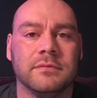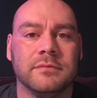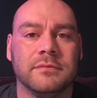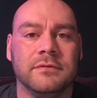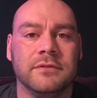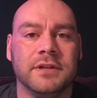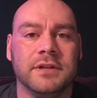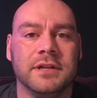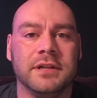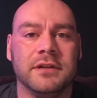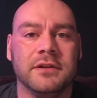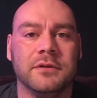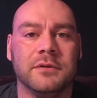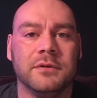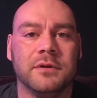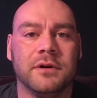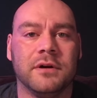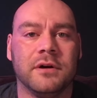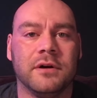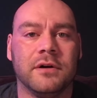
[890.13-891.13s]

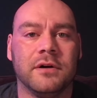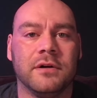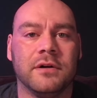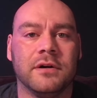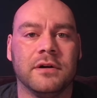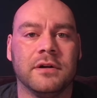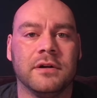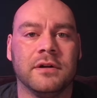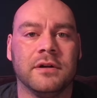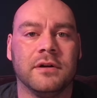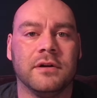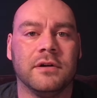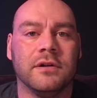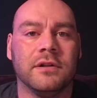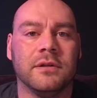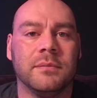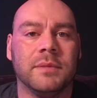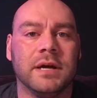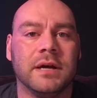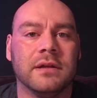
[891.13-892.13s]
video on
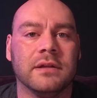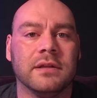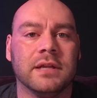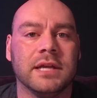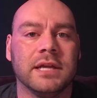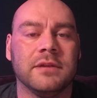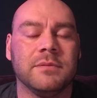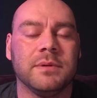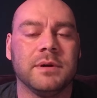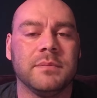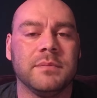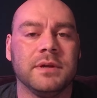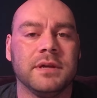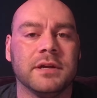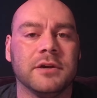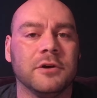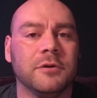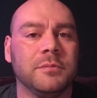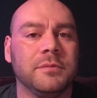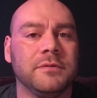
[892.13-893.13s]
all about length
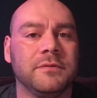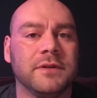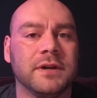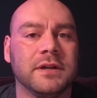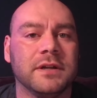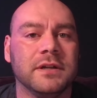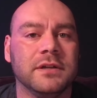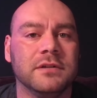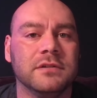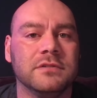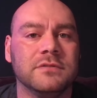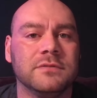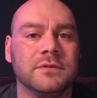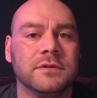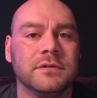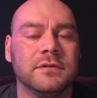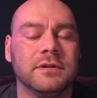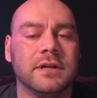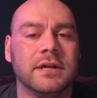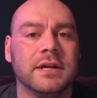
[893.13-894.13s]
pumping. I hope you found it
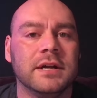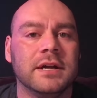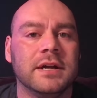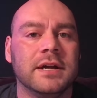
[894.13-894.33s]
useful.